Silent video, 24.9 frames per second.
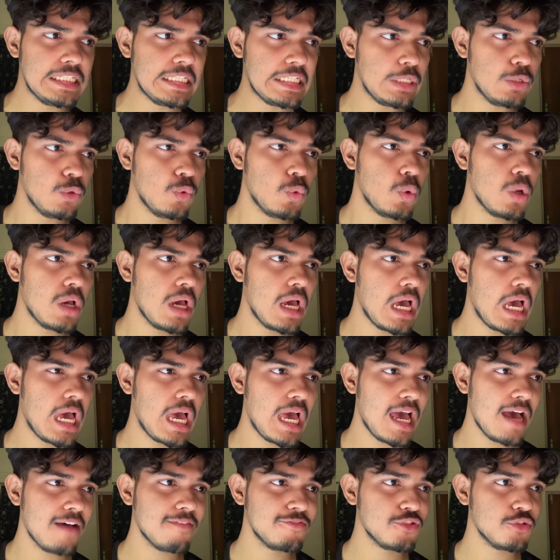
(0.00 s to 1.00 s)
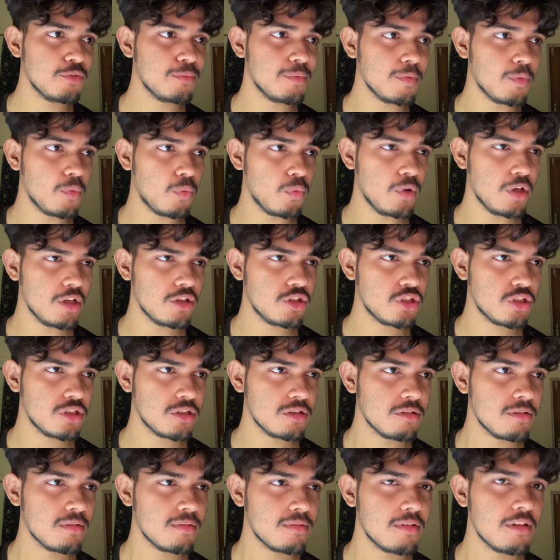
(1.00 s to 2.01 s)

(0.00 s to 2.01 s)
you have to be rich,